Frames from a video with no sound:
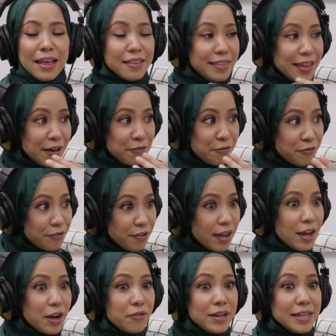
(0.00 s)
they are
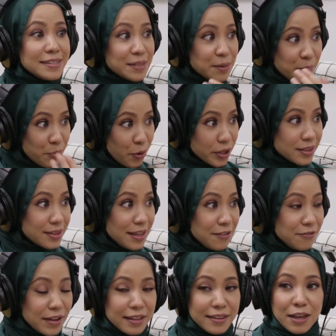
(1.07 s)
very
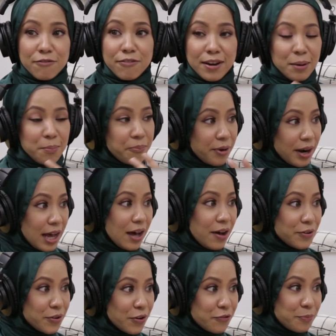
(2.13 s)
supportive, and they are very
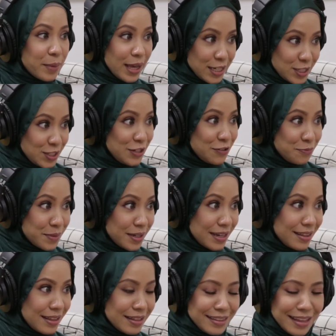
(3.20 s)
proud of my achievement
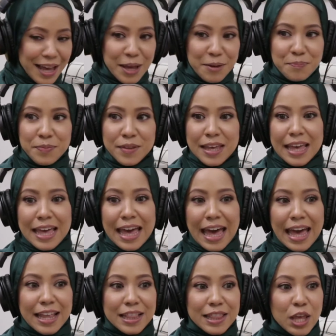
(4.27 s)
at that time,
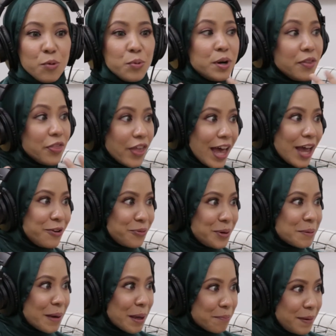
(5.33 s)
and they were there
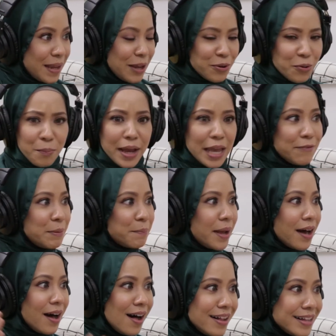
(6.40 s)
during my play. Even
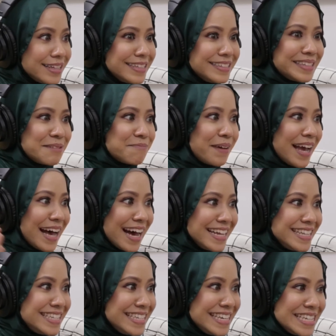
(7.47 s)
my uncles and my
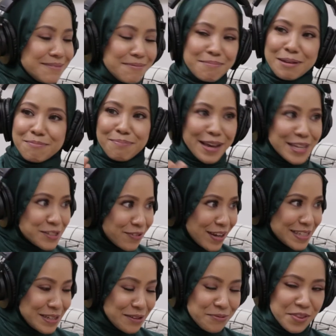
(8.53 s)
aunties and my best
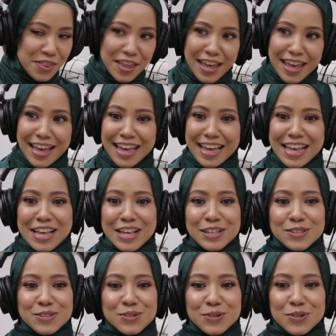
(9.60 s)
friends, they were there.
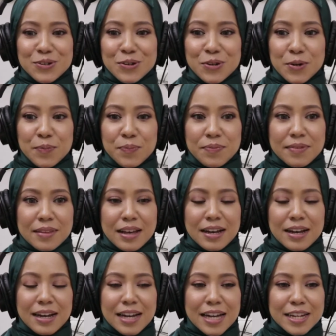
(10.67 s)
So
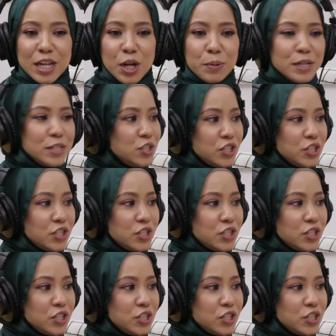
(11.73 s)
they weren't